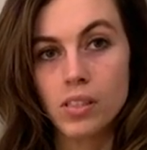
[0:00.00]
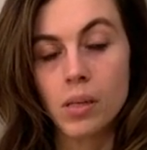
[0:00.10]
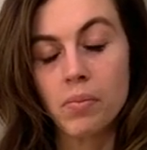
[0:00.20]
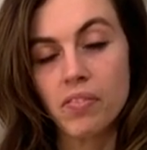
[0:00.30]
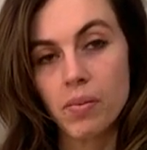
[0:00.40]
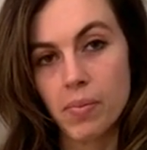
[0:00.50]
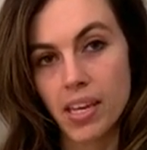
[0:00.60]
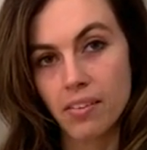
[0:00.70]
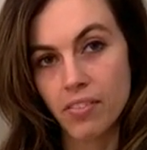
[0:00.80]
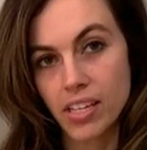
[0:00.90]
some of the
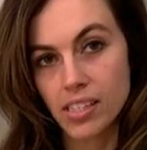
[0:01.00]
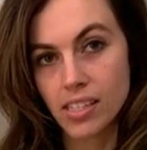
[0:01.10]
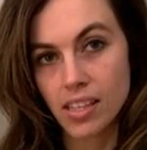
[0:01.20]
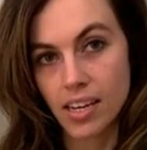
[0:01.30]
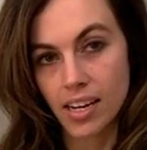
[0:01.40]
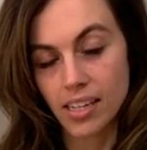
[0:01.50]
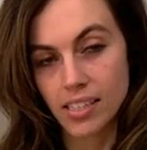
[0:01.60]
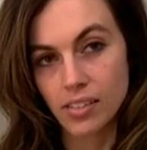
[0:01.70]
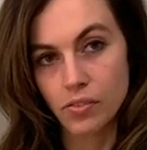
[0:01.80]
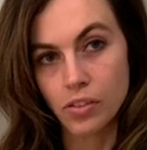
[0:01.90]
main events in the
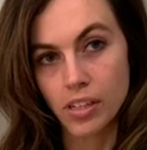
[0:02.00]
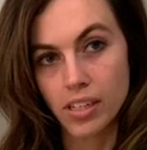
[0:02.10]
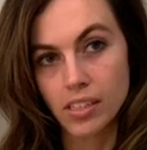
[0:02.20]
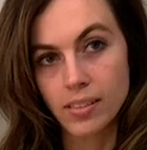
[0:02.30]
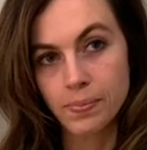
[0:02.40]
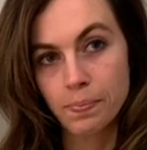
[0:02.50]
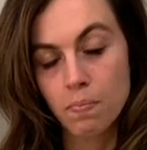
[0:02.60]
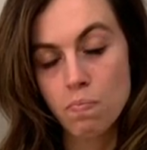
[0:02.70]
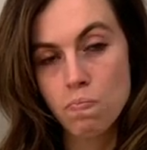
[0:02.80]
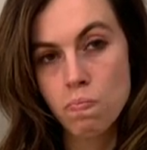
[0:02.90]
1940s.
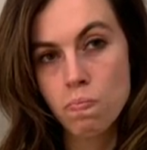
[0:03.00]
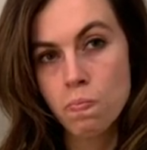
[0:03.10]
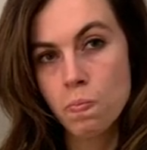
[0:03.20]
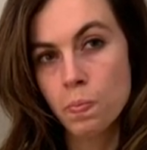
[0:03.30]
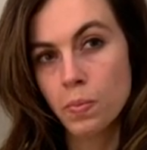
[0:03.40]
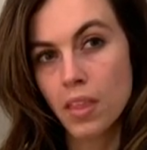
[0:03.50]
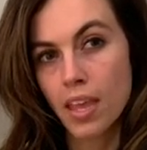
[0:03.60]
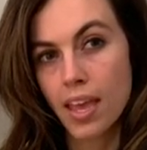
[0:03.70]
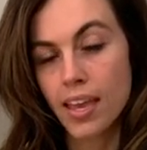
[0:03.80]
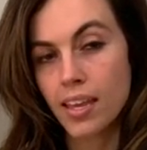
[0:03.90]

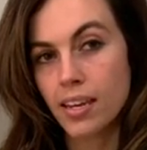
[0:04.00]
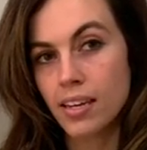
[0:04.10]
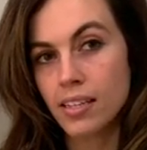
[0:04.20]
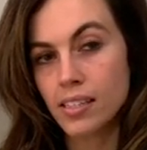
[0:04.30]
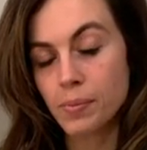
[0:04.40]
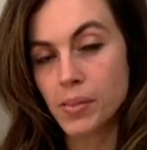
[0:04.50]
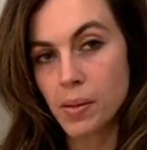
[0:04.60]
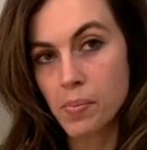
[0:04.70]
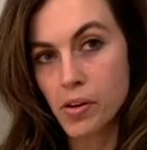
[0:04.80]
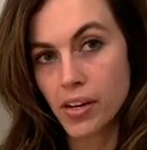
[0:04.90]
In
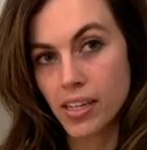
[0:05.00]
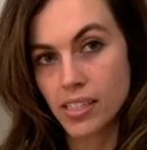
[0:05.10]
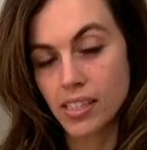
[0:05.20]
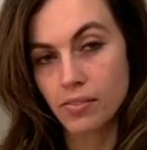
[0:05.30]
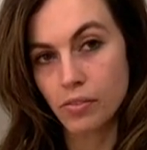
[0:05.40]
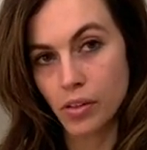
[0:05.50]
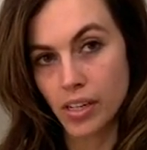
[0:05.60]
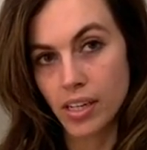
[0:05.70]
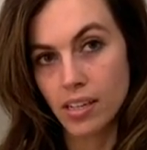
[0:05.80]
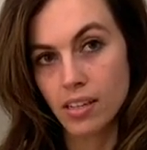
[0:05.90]
September
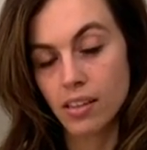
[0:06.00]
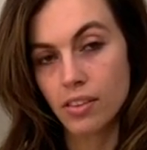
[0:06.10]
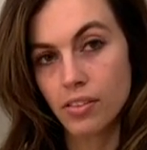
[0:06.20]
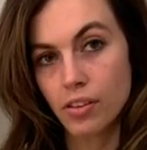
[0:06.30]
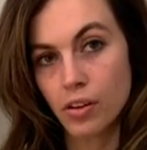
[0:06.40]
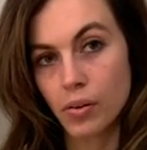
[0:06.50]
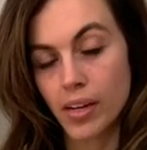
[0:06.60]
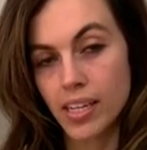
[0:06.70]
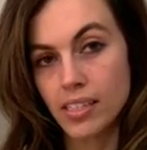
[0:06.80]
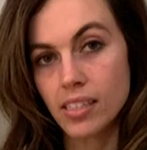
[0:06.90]
1940, the
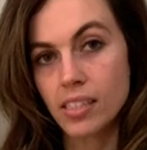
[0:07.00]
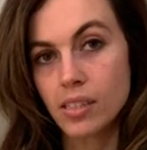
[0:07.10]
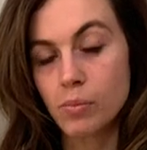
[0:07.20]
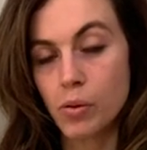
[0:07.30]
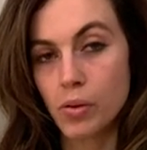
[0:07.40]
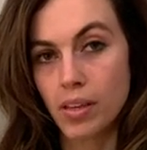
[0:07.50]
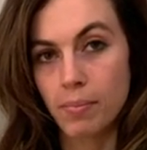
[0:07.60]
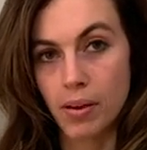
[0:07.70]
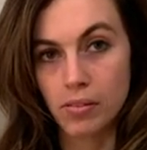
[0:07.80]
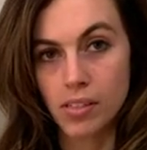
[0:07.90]
Great Smoky
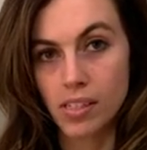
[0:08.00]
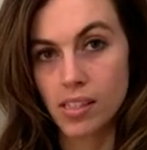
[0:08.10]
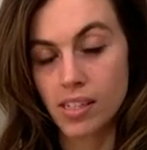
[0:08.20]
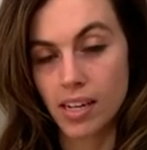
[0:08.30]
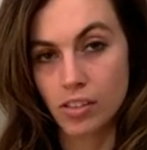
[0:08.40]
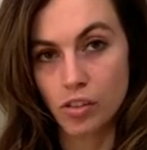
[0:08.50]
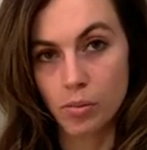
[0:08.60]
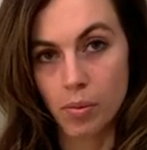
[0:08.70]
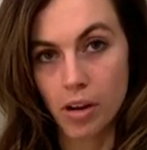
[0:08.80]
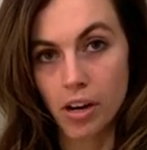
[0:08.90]
Mountains
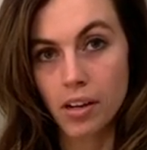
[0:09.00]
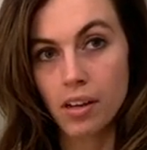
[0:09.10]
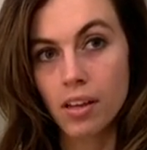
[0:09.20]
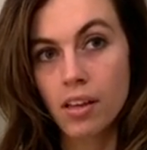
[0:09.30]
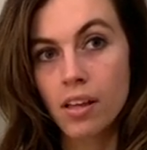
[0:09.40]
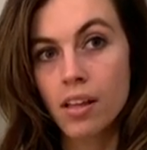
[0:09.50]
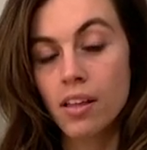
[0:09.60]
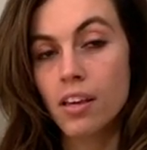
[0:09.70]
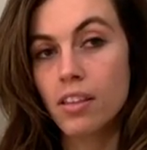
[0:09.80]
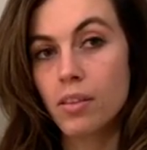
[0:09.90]
National Park,
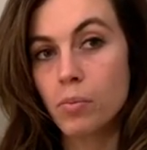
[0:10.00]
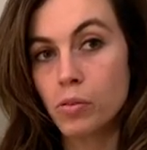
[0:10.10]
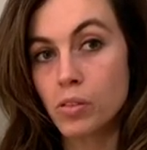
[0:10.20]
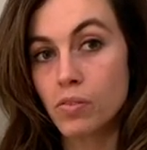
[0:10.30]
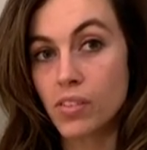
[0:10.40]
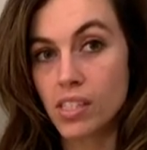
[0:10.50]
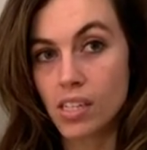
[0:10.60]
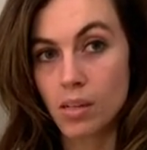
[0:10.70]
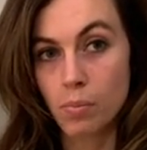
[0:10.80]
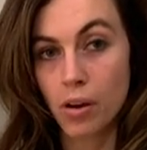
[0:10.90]
the most
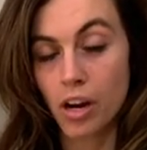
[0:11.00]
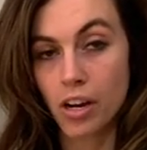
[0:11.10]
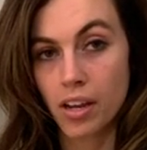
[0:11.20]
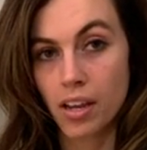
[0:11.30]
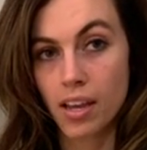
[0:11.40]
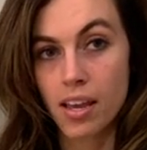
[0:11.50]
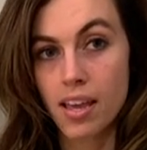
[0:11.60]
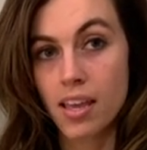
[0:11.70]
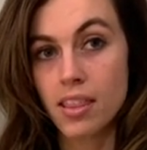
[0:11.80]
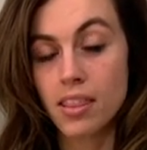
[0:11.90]
visited park
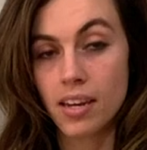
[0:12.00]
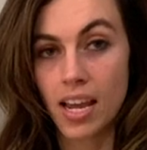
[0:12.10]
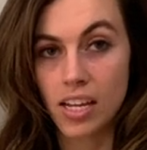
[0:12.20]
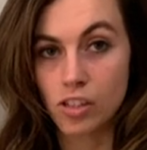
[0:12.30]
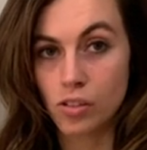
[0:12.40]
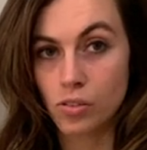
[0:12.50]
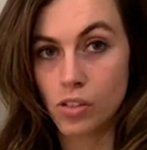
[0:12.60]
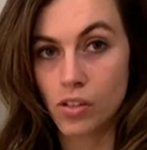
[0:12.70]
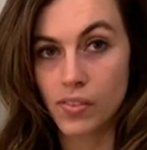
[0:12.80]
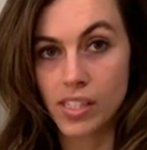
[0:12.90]
in the National
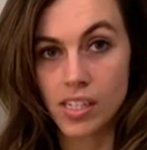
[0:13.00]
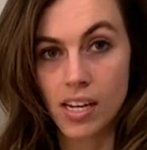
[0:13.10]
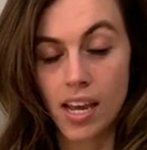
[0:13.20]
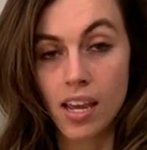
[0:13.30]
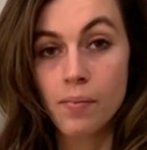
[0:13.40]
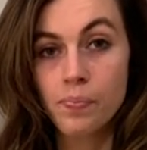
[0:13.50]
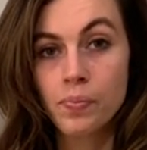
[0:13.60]
Service today,